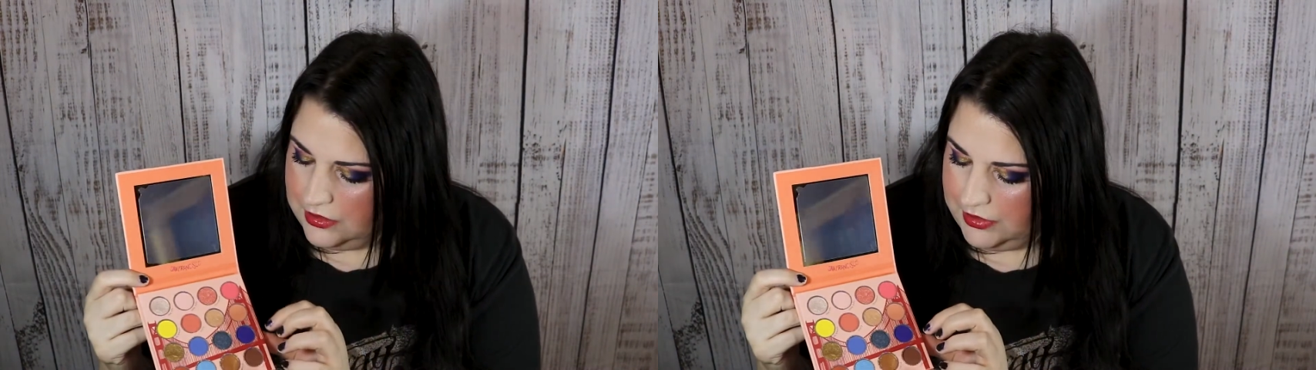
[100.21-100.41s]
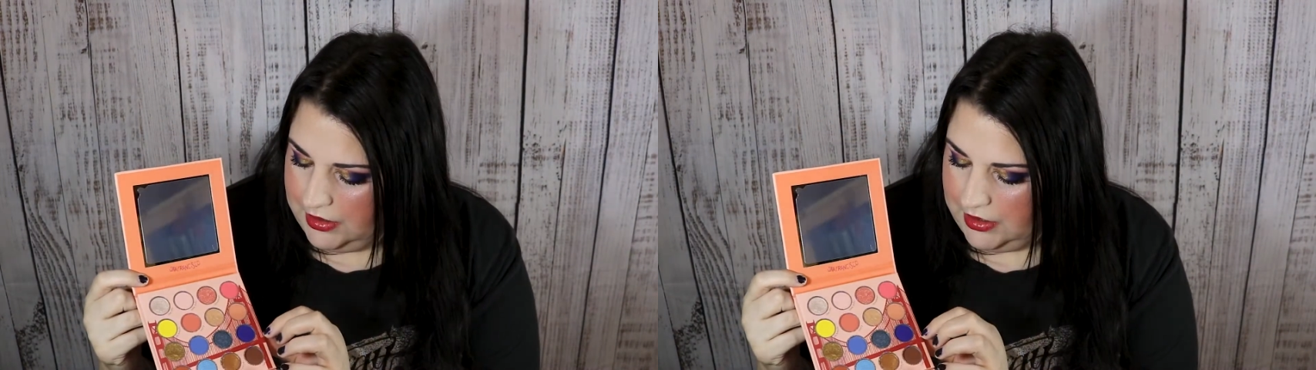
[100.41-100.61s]

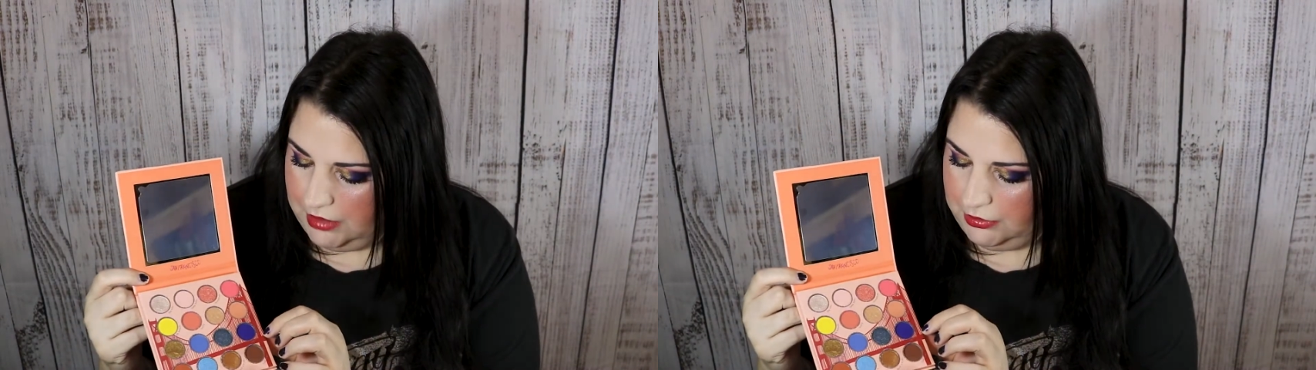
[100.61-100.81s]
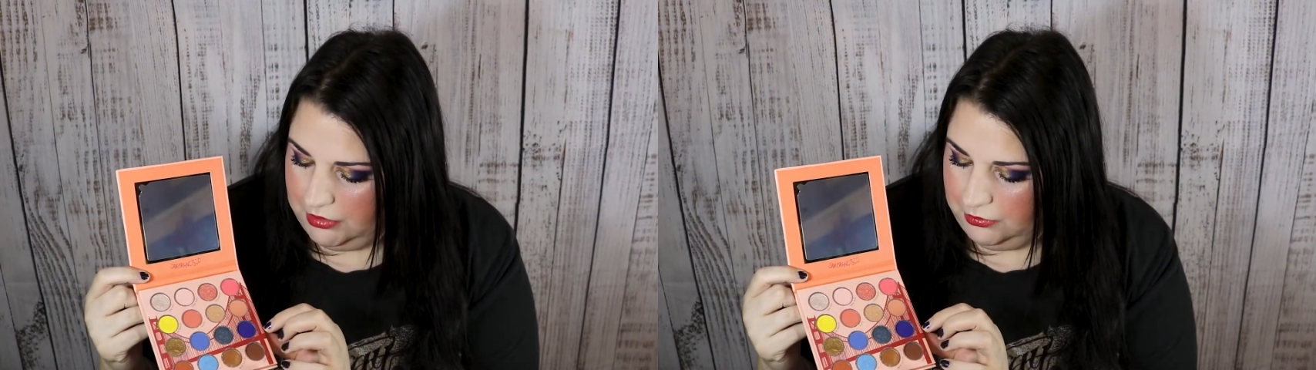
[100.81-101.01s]
Then
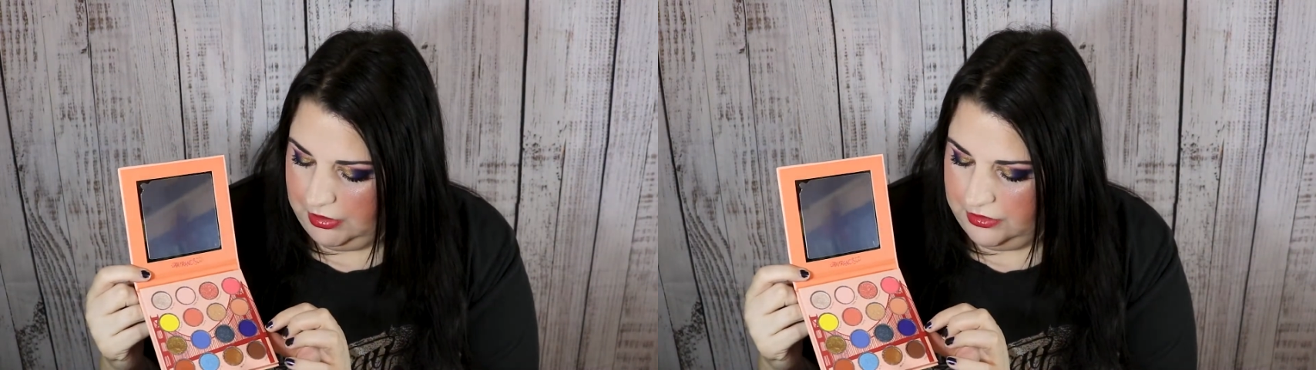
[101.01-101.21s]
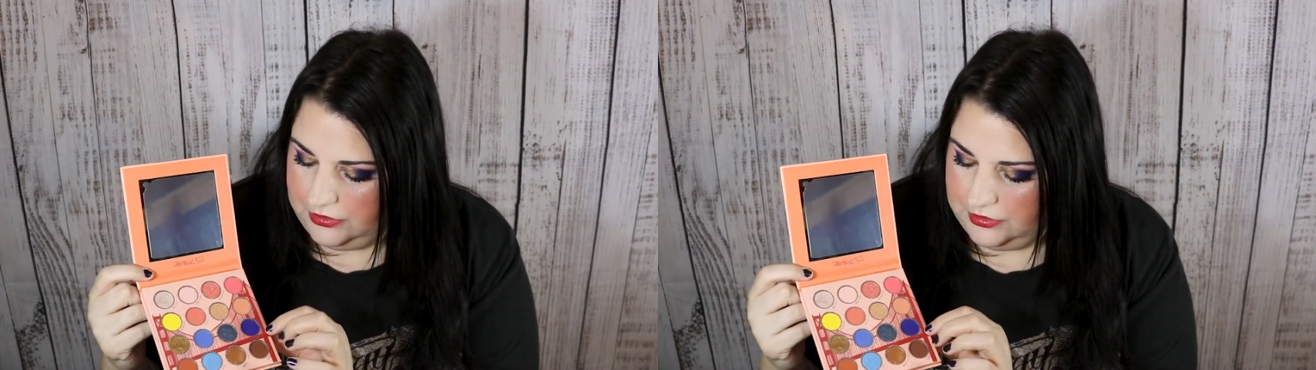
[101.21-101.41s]
I went
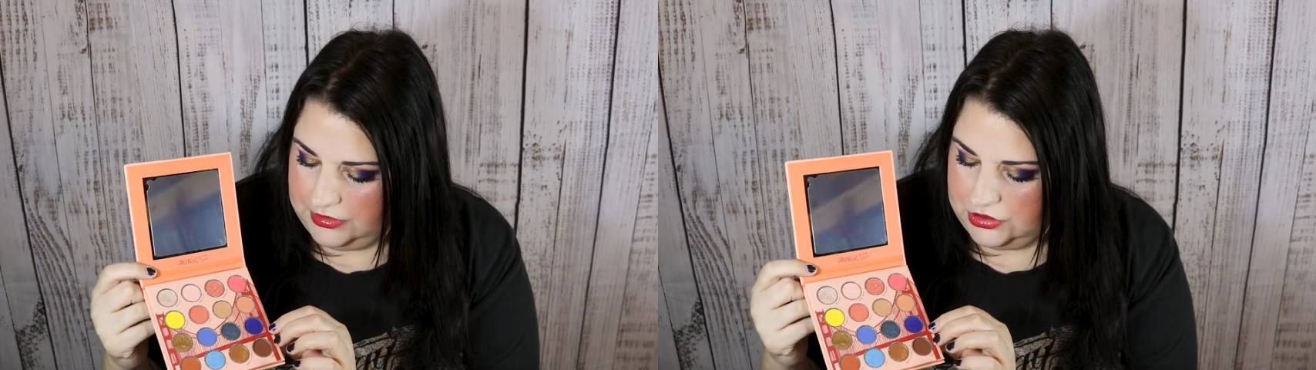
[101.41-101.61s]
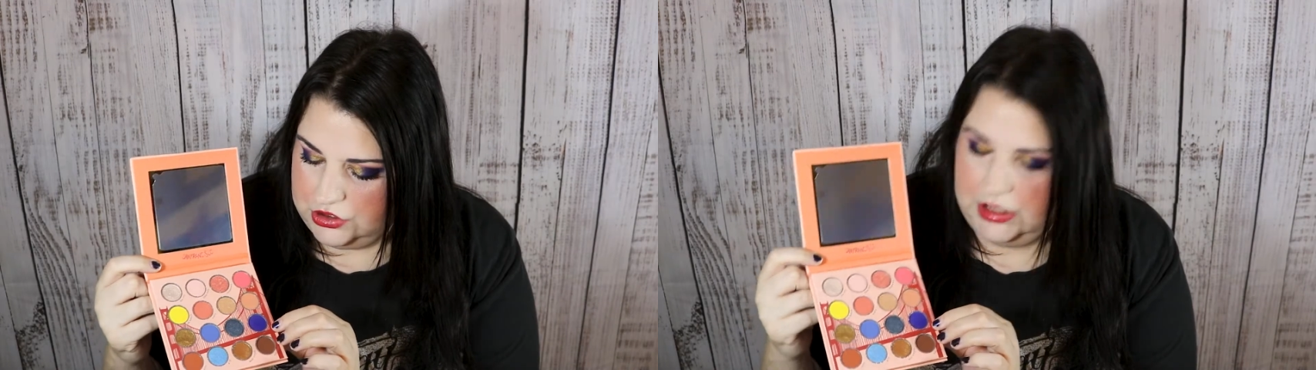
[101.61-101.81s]
with
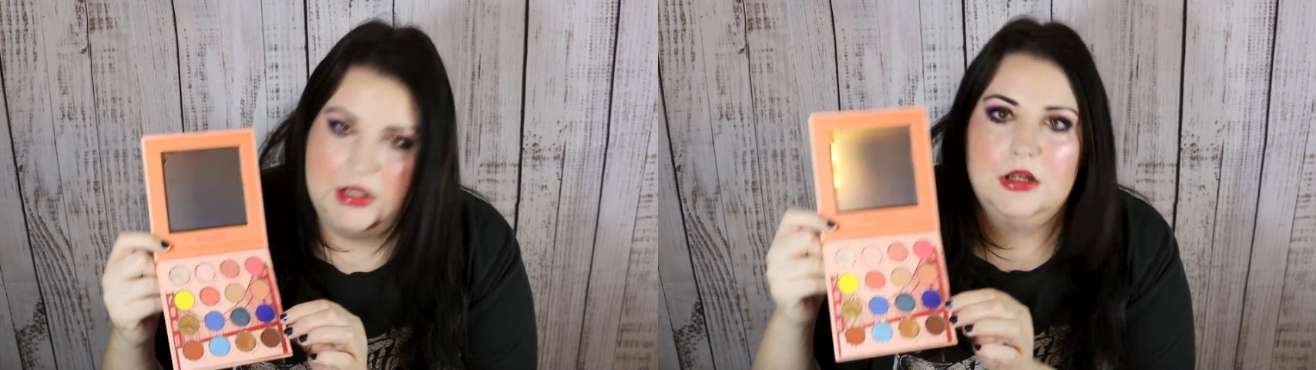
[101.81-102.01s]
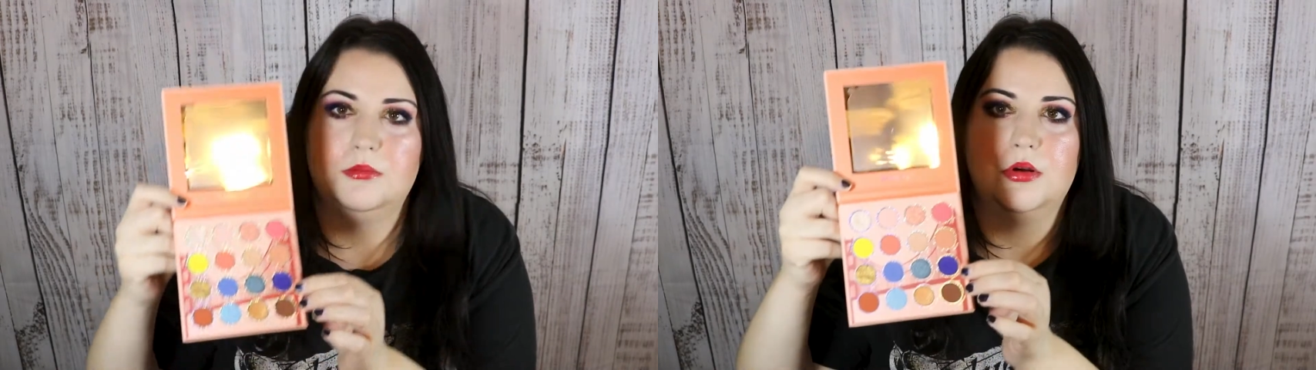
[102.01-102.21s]
the
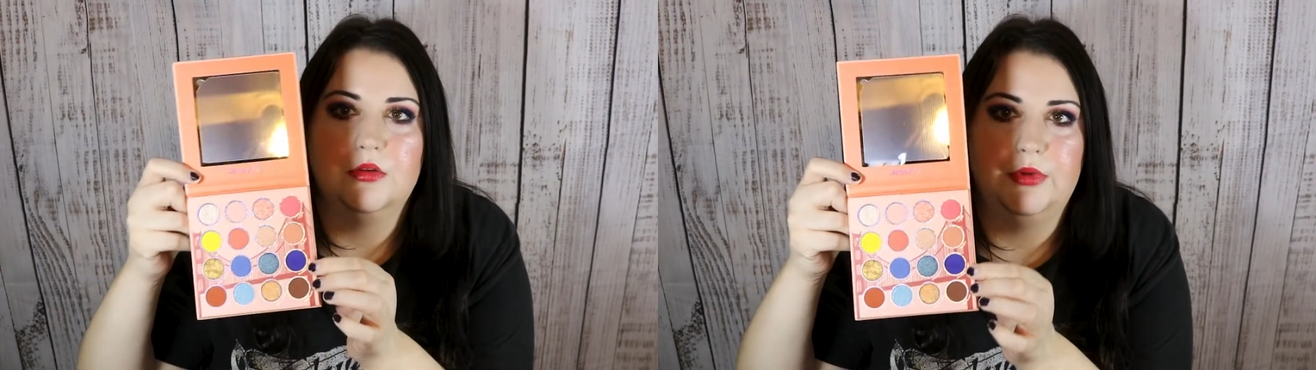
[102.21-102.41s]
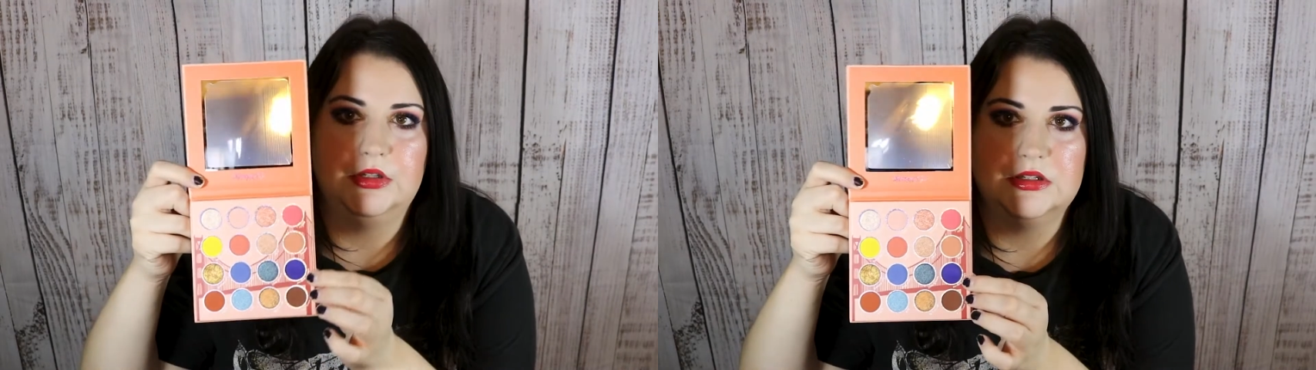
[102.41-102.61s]
shade
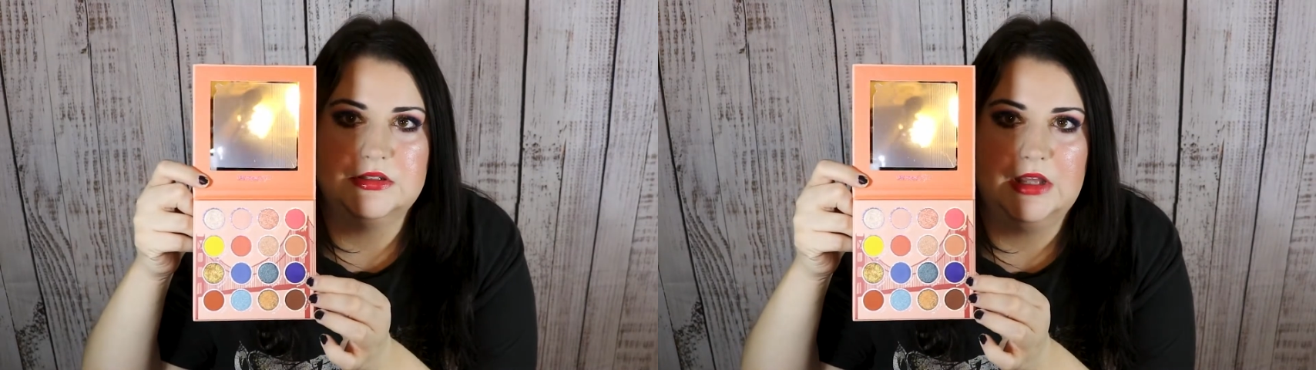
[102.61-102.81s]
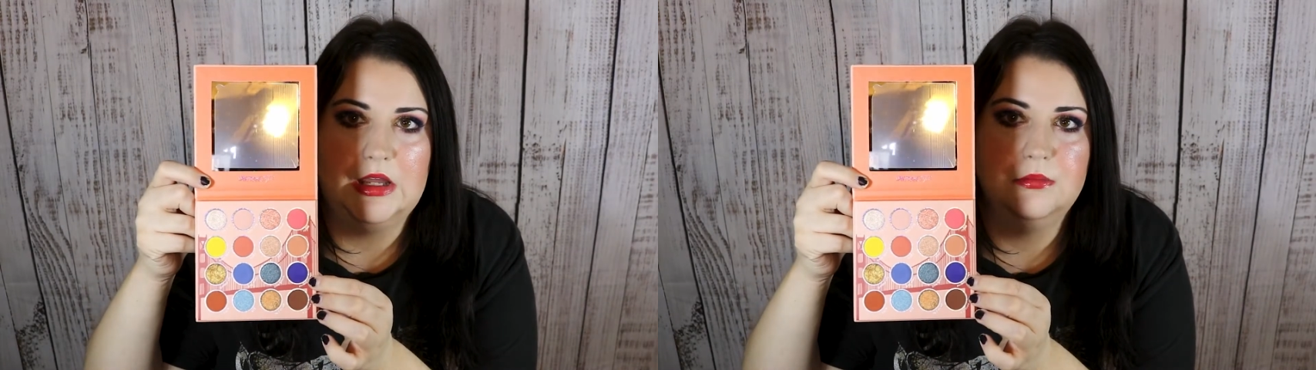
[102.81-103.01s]
Perfect
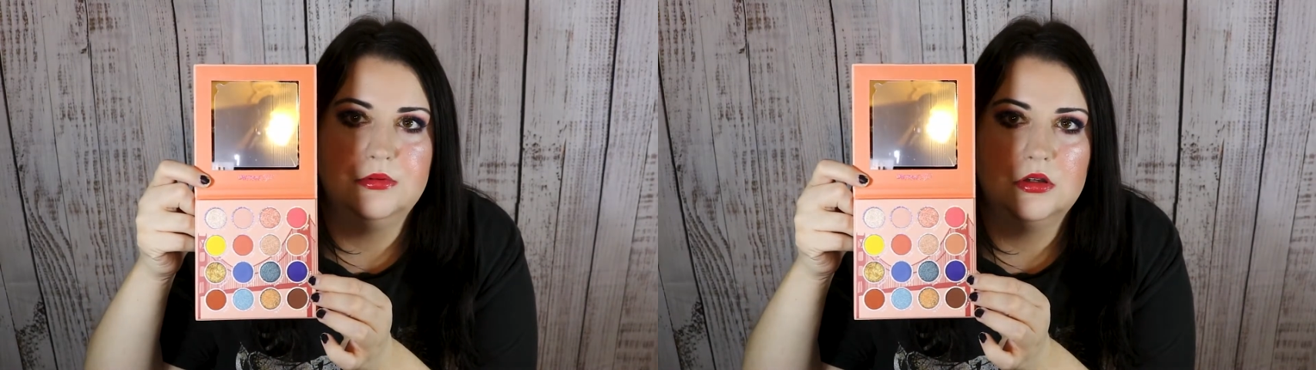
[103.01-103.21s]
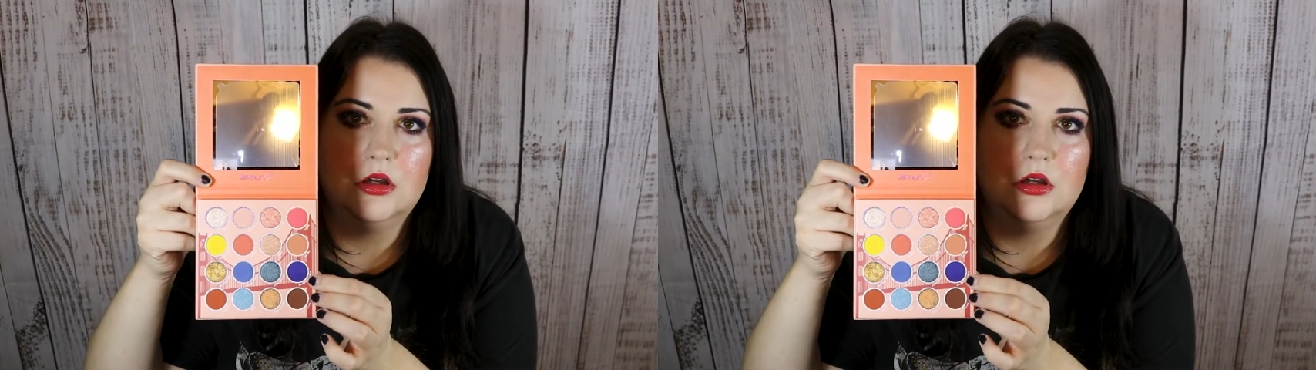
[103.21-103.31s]
Escape